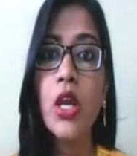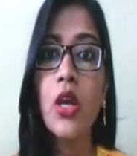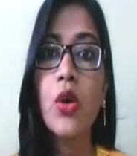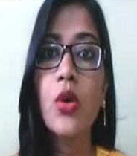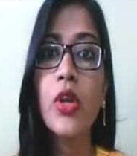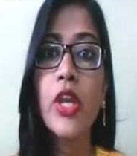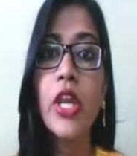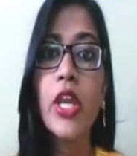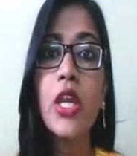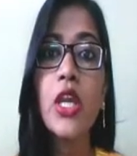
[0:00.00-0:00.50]

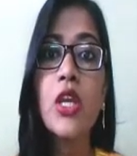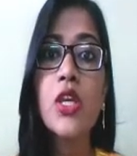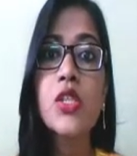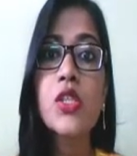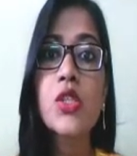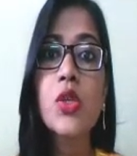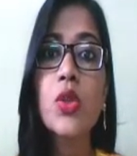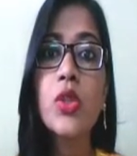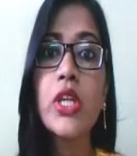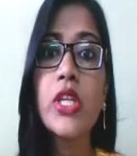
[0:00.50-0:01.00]
Okay,
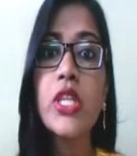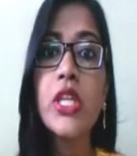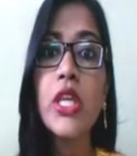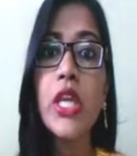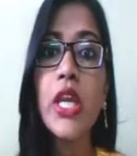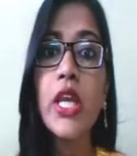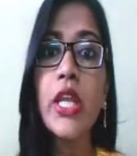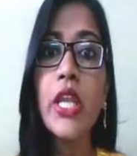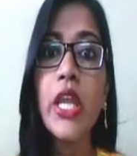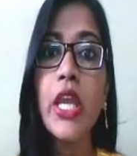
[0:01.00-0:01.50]
so the
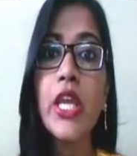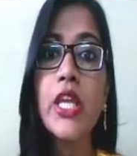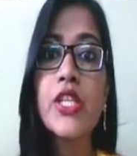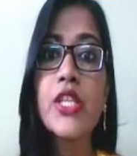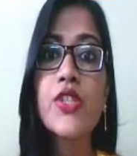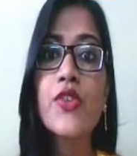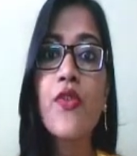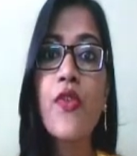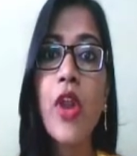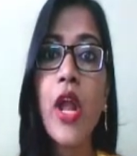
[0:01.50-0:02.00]
DNA
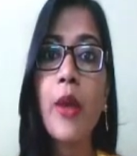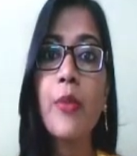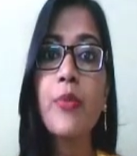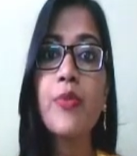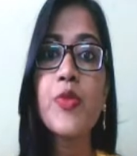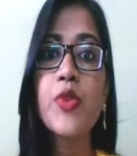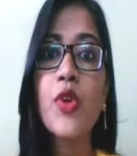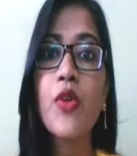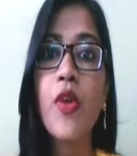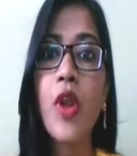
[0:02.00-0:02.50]
is
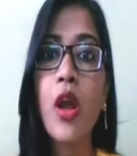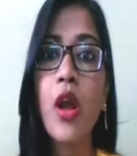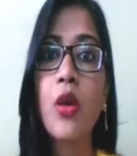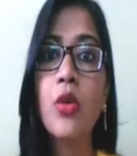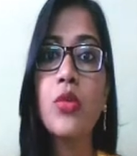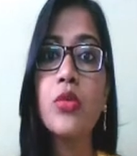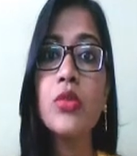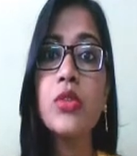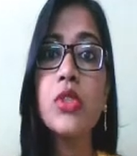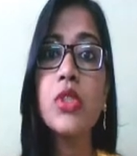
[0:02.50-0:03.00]
wrapped
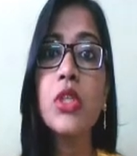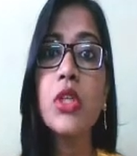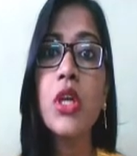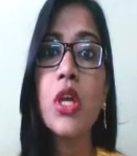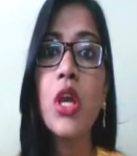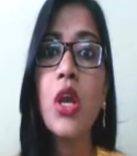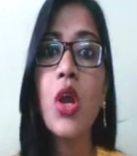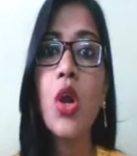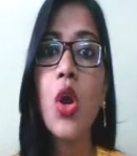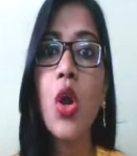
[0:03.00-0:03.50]
around
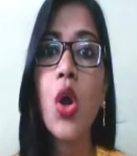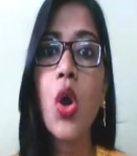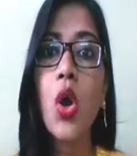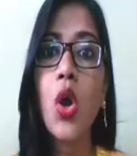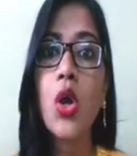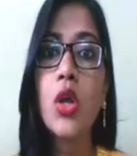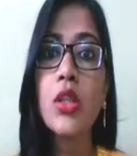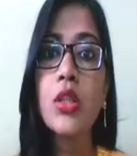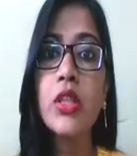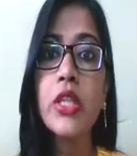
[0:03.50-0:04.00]

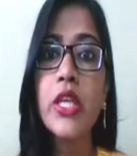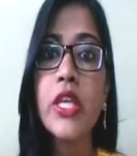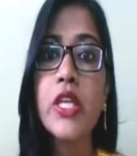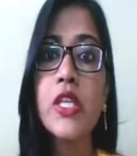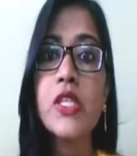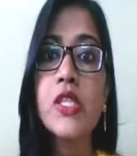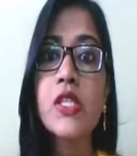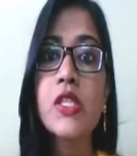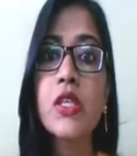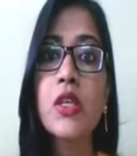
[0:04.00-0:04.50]
on
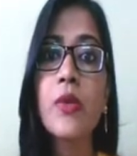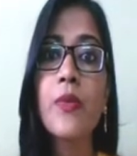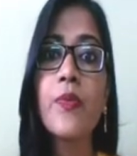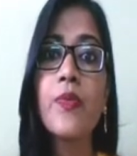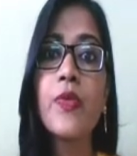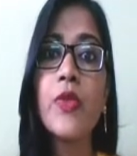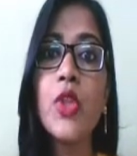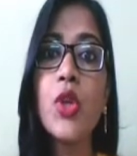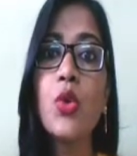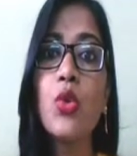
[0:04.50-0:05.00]
these
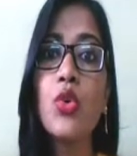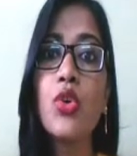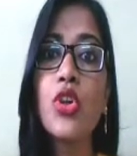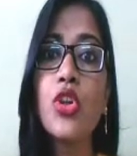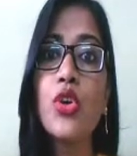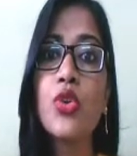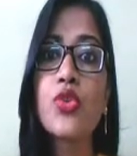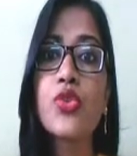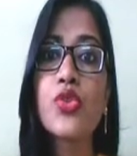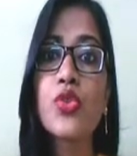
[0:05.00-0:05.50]

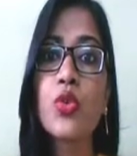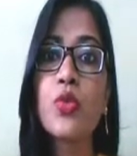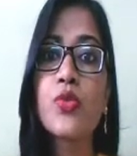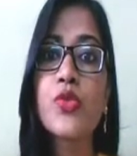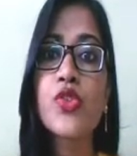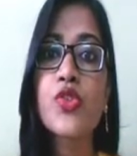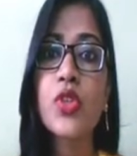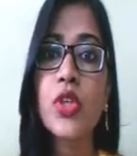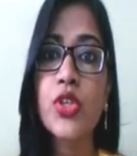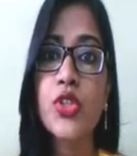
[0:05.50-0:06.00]
nucleosome
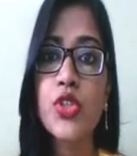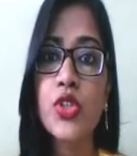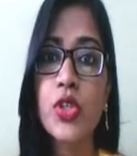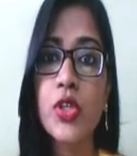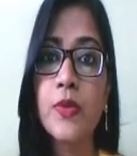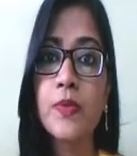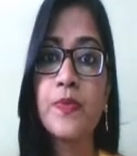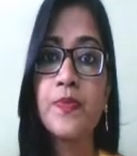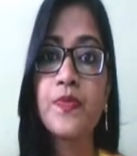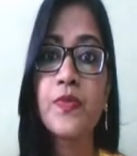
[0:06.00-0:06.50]

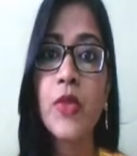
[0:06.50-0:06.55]
structure.